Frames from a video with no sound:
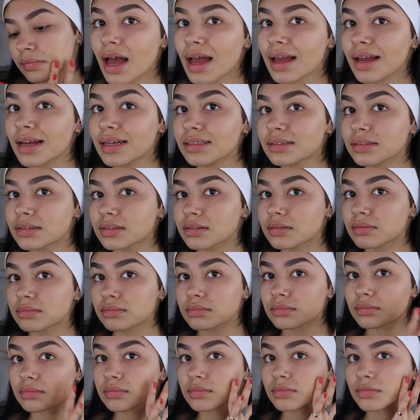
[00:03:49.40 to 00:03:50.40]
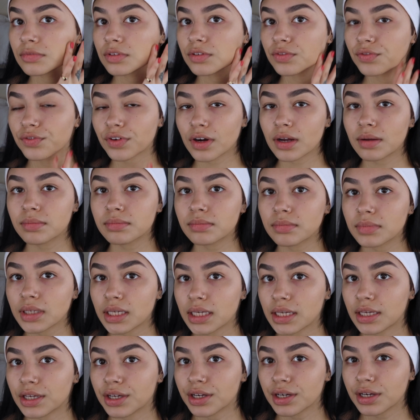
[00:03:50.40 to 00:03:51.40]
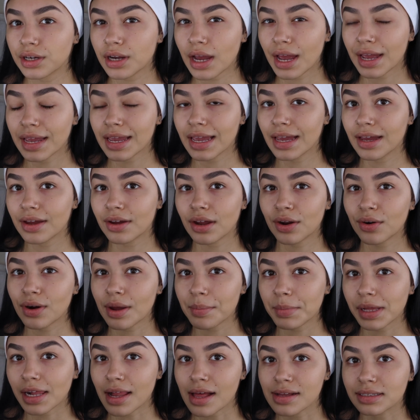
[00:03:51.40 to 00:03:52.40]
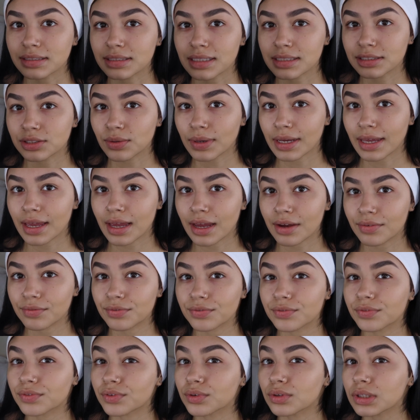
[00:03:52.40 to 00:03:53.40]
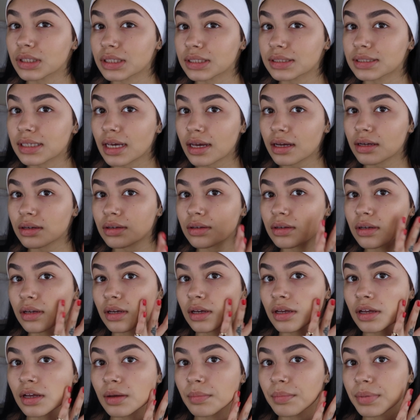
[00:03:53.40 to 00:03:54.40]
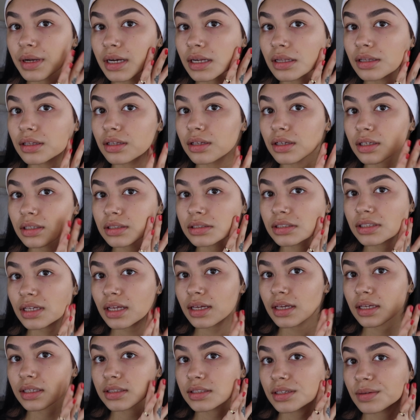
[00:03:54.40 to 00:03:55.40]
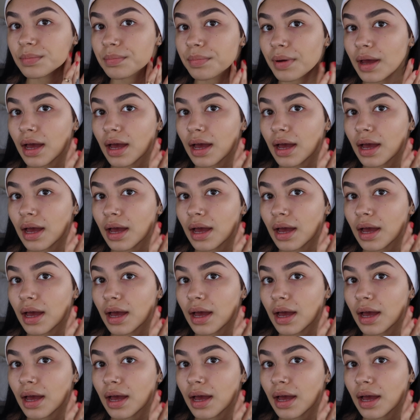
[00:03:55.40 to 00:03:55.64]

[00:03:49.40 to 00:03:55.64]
I guess from here, I don't have my glasses on, so I can't fully tell, but it looks like it's